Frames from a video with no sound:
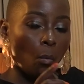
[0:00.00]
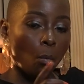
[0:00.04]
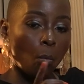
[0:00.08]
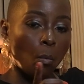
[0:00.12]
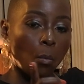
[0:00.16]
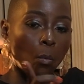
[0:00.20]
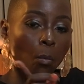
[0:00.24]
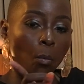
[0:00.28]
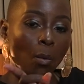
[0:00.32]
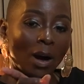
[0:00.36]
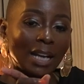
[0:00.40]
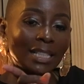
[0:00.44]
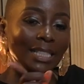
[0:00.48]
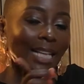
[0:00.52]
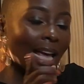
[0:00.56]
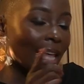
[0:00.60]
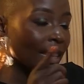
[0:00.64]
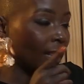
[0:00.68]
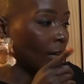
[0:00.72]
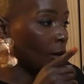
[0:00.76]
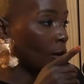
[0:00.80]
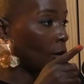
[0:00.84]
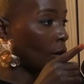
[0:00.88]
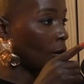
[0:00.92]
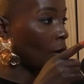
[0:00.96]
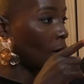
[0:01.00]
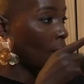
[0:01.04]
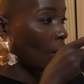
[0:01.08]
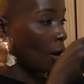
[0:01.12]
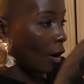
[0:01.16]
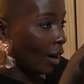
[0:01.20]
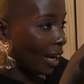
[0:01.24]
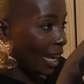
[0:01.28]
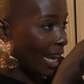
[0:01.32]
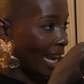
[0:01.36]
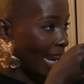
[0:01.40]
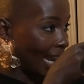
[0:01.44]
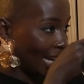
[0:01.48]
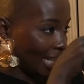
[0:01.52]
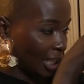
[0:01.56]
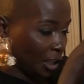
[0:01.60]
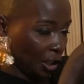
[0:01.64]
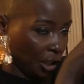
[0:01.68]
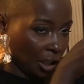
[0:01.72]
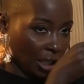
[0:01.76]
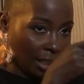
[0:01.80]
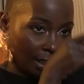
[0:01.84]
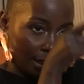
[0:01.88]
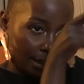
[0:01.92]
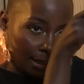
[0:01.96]
what are the
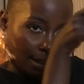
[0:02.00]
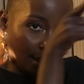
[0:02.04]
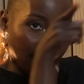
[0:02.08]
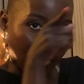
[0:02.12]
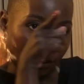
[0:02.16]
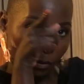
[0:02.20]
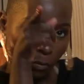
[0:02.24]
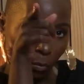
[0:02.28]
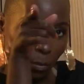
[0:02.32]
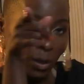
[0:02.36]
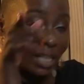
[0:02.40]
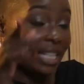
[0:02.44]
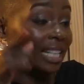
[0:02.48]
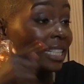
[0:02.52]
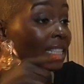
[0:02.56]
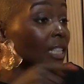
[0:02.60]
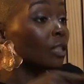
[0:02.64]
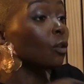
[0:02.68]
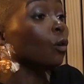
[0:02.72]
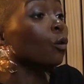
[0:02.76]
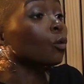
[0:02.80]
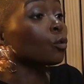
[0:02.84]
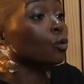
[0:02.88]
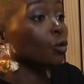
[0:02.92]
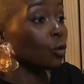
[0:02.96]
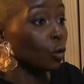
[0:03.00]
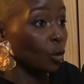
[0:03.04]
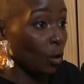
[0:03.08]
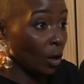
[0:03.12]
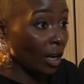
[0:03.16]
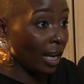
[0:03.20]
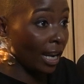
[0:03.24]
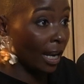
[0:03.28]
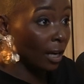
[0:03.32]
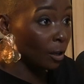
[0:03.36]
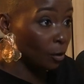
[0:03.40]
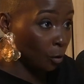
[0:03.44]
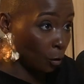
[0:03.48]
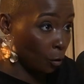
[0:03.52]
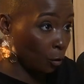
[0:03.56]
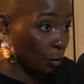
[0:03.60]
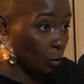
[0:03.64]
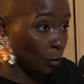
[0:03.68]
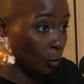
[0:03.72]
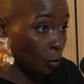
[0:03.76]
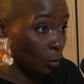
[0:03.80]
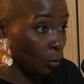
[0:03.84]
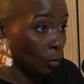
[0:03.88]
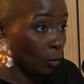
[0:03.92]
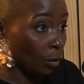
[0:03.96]
connections? What does it also
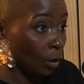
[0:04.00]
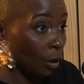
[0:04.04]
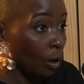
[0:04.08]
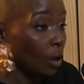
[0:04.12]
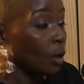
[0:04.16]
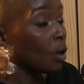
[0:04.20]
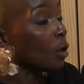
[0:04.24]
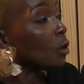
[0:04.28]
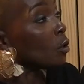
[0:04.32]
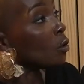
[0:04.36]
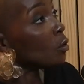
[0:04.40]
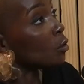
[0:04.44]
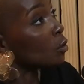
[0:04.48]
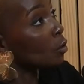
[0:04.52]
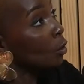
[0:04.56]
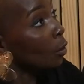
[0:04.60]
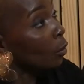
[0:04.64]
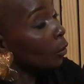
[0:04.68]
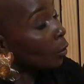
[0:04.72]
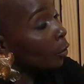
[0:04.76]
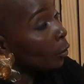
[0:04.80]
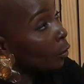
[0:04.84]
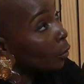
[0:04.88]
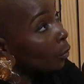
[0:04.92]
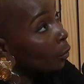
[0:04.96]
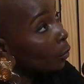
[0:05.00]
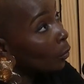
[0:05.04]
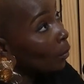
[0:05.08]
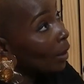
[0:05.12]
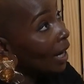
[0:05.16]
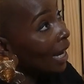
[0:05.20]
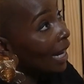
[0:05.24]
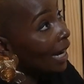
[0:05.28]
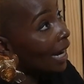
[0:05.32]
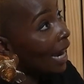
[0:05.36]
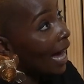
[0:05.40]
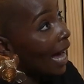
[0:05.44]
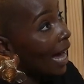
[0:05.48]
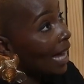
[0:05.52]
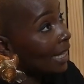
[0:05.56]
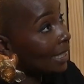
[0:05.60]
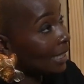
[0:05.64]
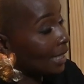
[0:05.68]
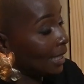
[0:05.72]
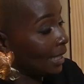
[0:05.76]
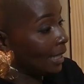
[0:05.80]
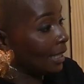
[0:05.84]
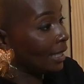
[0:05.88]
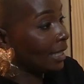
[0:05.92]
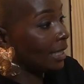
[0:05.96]
connect to? So you, an
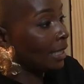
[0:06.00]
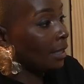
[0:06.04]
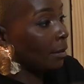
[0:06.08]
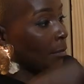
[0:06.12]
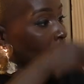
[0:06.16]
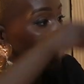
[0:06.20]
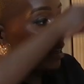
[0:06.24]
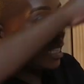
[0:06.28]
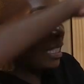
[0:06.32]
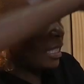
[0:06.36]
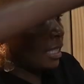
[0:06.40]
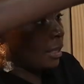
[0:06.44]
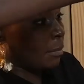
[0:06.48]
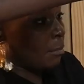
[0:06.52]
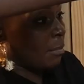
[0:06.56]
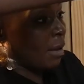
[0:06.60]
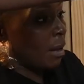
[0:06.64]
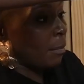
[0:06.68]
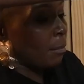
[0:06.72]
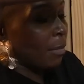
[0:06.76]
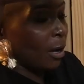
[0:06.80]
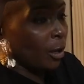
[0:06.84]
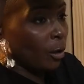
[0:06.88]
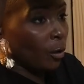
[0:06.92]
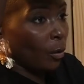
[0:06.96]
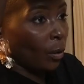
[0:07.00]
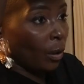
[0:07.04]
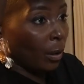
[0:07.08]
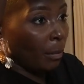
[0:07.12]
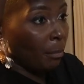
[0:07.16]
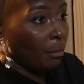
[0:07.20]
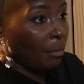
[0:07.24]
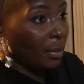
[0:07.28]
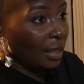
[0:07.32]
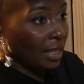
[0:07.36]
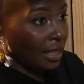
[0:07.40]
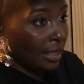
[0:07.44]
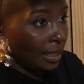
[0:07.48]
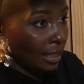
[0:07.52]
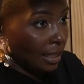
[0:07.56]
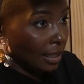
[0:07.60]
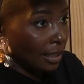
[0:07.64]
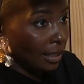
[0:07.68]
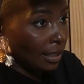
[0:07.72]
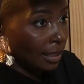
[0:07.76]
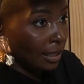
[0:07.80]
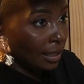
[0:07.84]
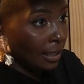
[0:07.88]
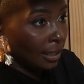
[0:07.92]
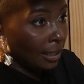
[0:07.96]
artist, must remember you're a
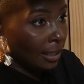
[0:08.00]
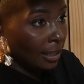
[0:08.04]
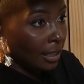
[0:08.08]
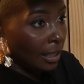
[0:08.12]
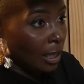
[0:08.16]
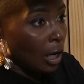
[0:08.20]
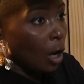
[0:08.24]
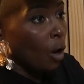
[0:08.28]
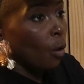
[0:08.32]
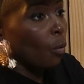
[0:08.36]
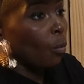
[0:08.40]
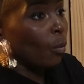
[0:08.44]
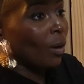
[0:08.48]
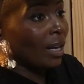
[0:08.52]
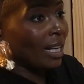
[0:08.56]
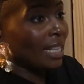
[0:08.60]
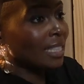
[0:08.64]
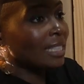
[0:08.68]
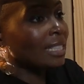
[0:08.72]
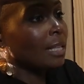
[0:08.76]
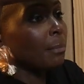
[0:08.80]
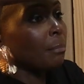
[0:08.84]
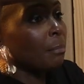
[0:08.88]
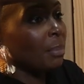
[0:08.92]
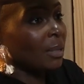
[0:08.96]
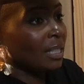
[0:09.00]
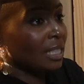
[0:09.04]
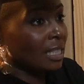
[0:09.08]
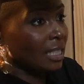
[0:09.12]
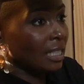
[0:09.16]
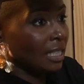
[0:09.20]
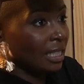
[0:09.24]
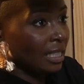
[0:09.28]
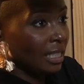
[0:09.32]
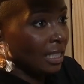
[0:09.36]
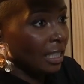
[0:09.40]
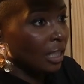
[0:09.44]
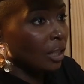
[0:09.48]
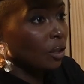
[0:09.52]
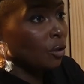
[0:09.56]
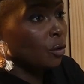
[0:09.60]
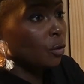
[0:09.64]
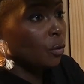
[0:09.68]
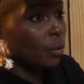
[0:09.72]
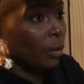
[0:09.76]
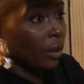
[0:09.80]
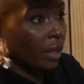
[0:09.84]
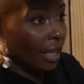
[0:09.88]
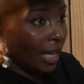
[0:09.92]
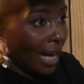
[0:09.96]
business. What does the business
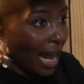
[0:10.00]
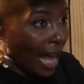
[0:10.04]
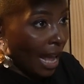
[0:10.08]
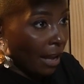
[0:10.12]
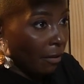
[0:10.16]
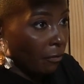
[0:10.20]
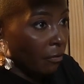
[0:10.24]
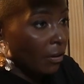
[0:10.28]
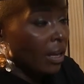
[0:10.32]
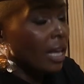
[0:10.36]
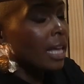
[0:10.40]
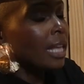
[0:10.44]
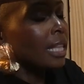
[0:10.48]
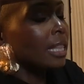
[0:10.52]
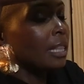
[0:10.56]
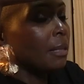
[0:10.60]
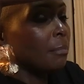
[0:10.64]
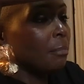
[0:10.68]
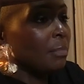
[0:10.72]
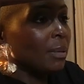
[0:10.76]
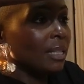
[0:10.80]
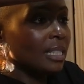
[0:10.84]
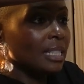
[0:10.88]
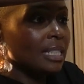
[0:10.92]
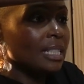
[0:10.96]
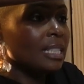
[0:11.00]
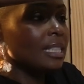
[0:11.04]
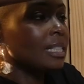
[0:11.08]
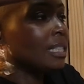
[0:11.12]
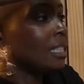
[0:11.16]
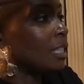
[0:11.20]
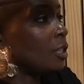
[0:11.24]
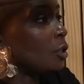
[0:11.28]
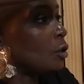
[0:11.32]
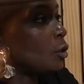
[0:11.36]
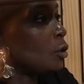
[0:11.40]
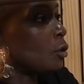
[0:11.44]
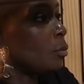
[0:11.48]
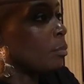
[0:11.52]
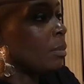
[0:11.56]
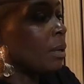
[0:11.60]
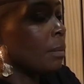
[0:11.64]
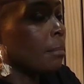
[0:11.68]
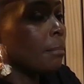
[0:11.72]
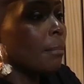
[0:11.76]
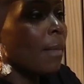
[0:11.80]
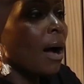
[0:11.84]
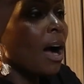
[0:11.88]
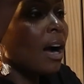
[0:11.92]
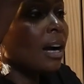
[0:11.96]
need to thrive? The business needs to
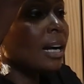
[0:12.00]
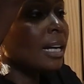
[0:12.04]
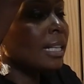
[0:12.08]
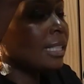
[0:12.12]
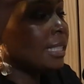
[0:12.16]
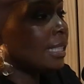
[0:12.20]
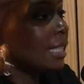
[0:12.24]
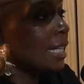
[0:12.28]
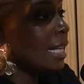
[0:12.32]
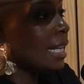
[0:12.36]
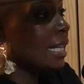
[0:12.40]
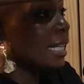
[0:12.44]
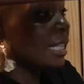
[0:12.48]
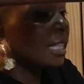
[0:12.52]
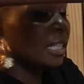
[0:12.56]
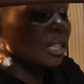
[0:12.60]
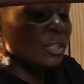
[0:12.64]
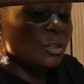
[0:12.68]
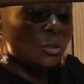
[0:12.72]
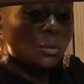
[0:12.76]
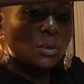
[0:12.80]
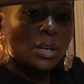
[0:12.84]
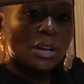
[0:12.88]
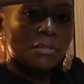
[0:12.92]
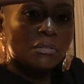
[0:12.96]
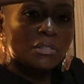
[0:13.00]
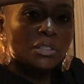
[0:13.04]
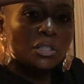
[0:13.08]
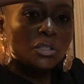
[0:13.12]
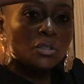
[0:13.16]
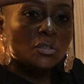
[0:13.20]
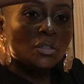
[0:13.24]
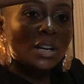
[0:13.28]
be marketed, it needs to have a